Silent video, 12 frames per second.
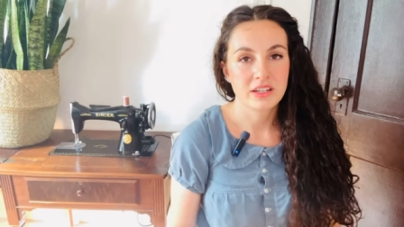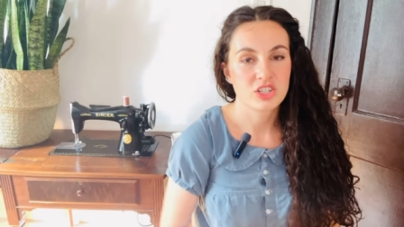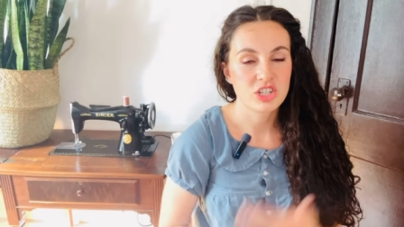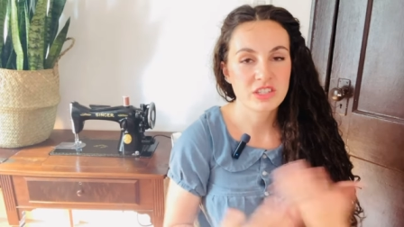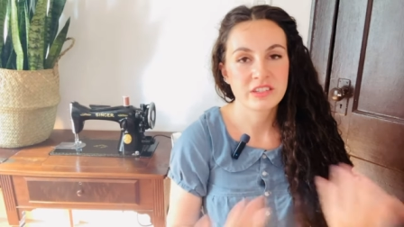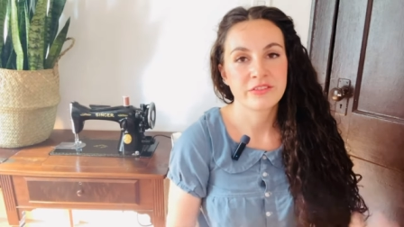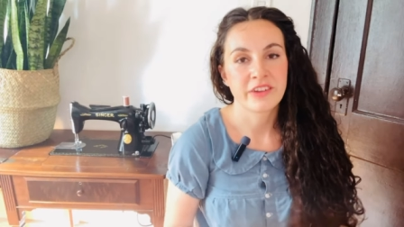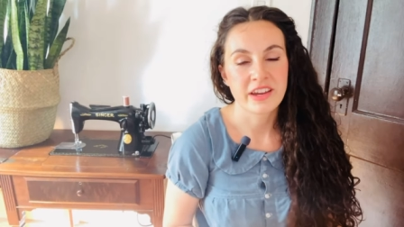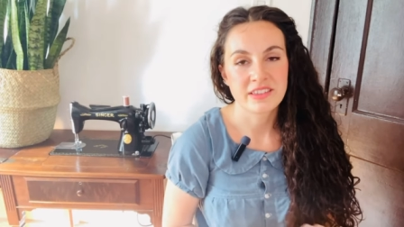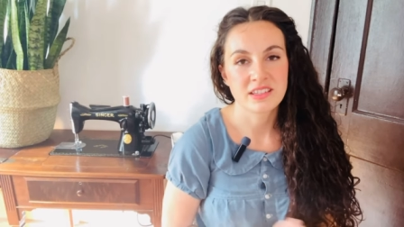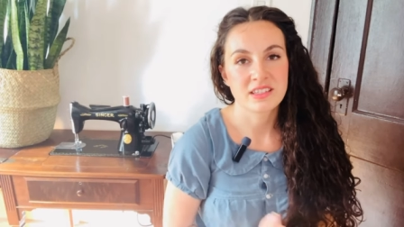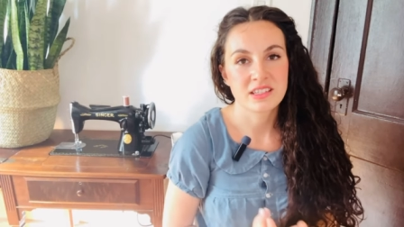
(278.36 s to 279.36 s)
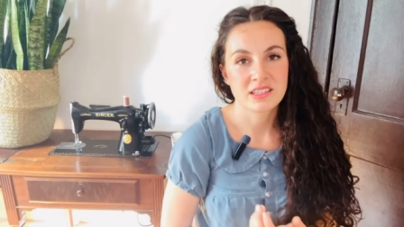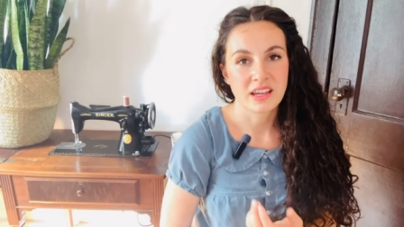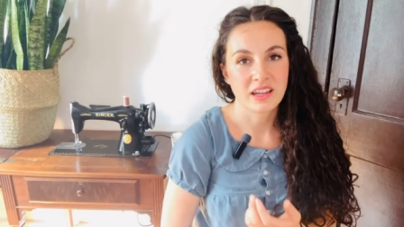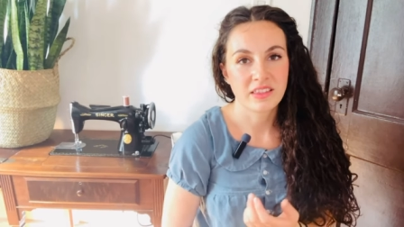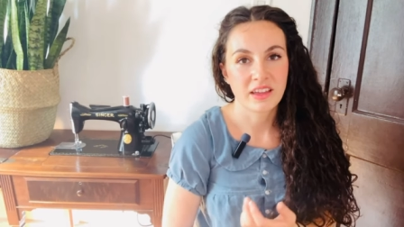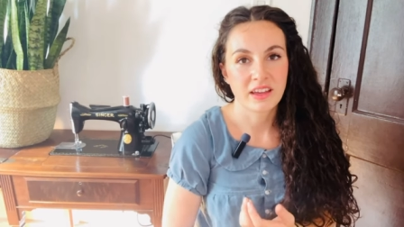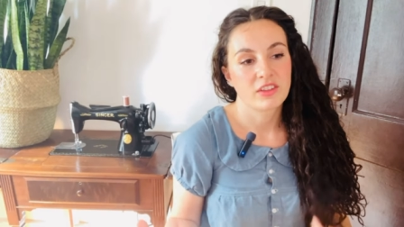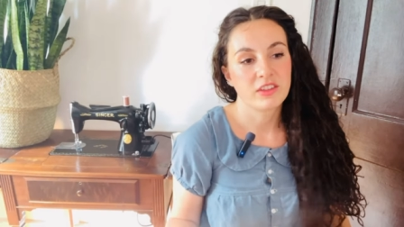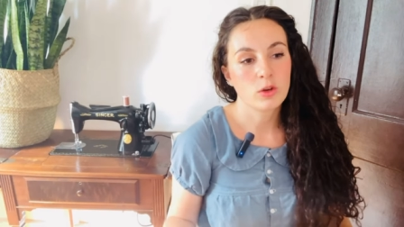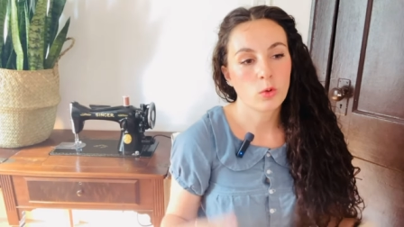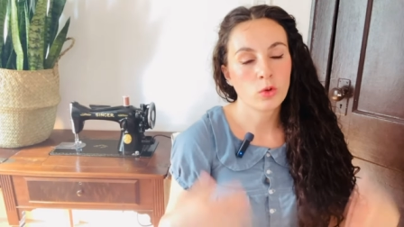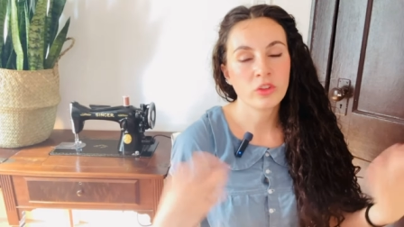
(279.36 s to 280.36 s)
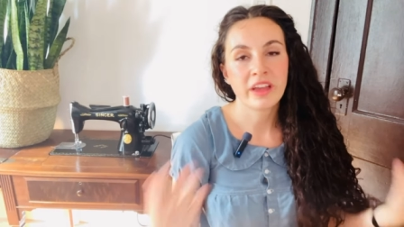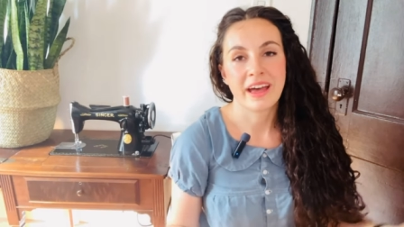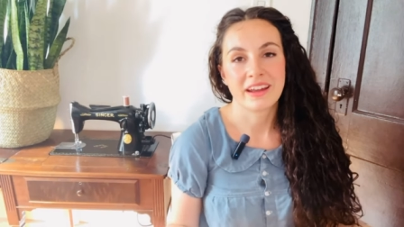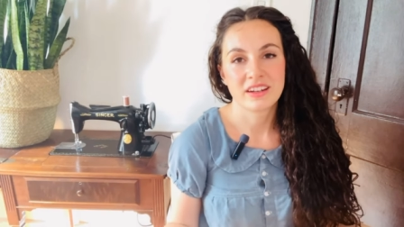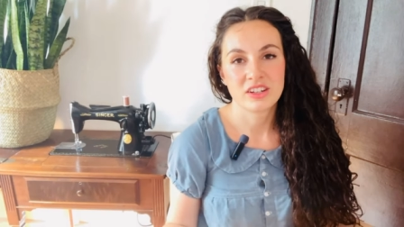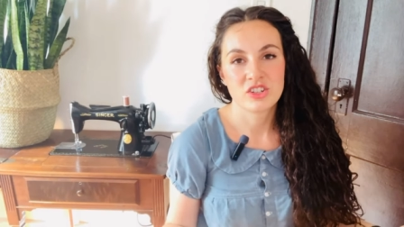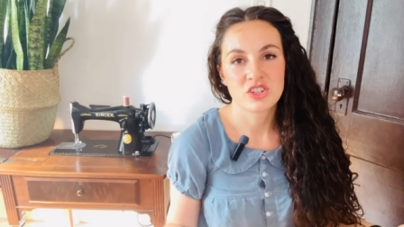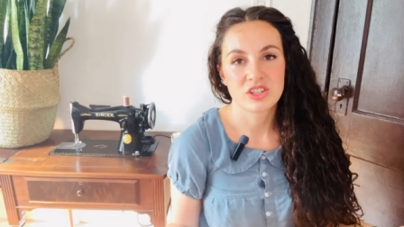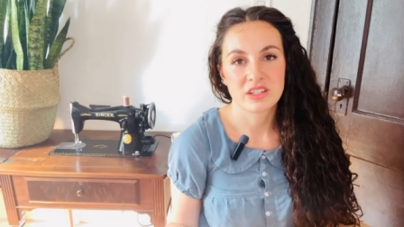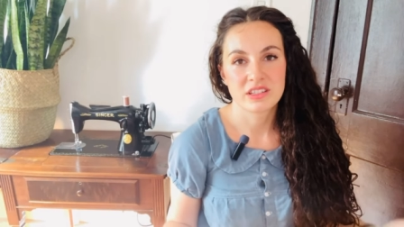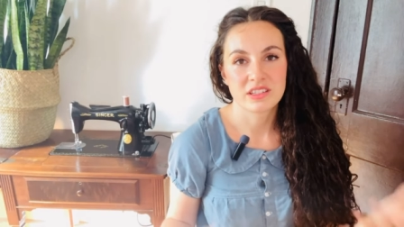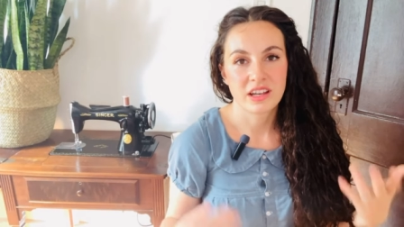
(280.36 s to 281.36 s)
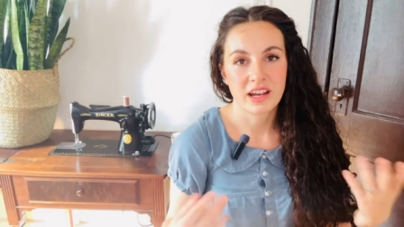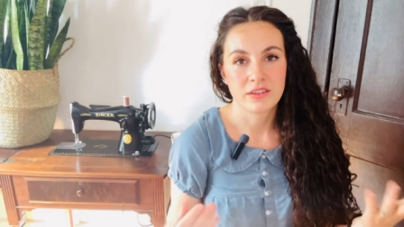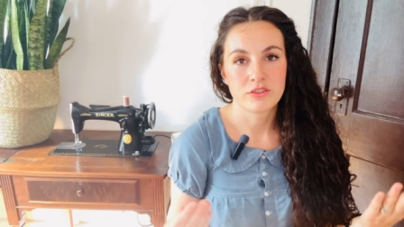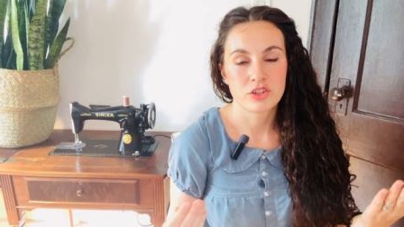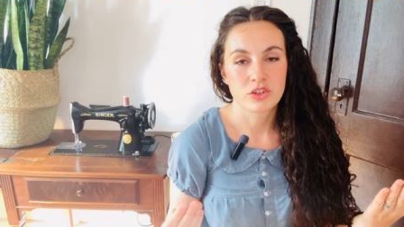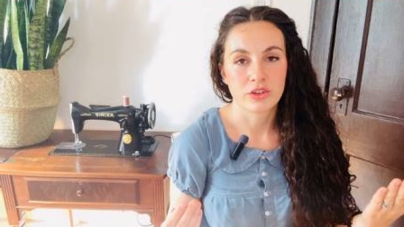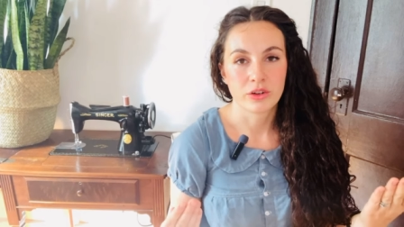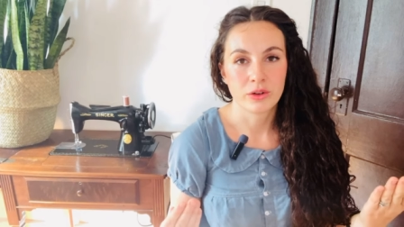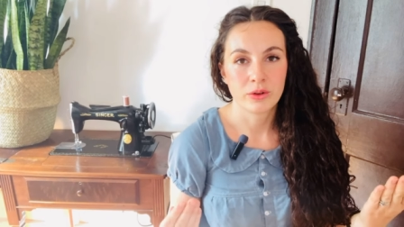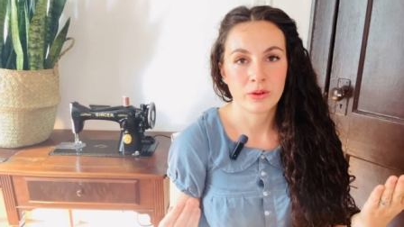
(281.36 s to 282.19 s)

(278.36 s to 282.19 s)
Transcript: just suffice it to say that the old adage is kind of true